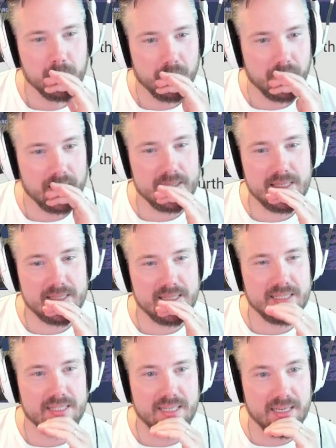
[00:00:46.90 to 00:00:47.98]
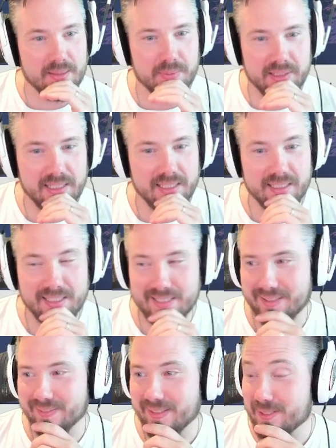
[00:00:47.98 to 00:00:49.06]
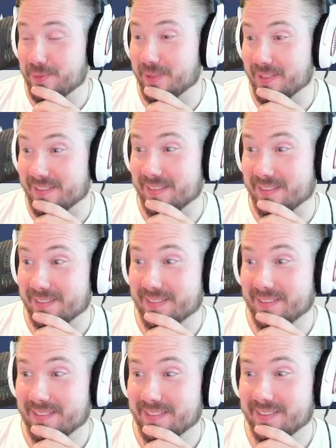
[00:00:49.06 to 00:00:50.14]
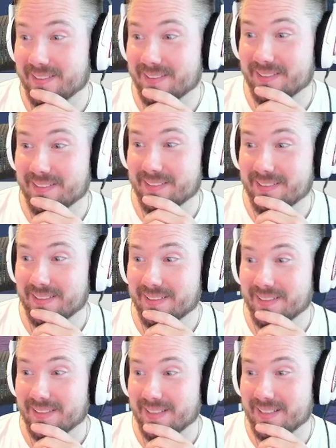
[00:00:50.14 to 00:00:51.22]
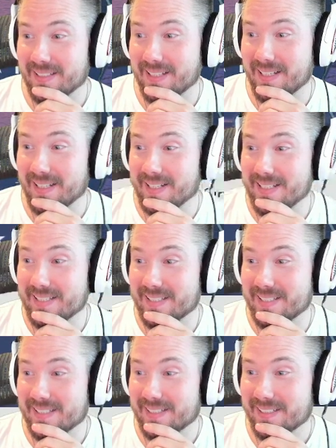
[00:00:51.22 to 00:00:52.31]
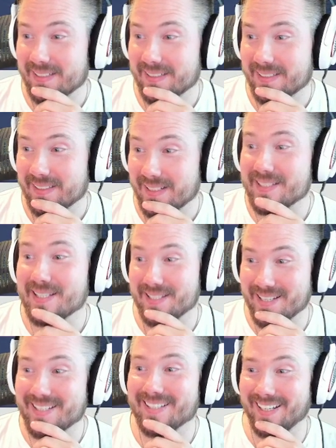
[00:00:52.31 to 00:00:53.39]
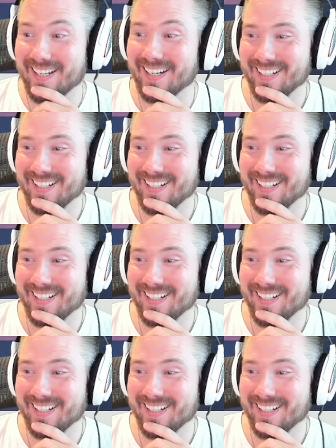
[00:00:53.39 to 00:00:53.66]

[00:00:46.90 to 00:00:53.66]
That's a 16 gun Montana. That's what it is. That's a 16.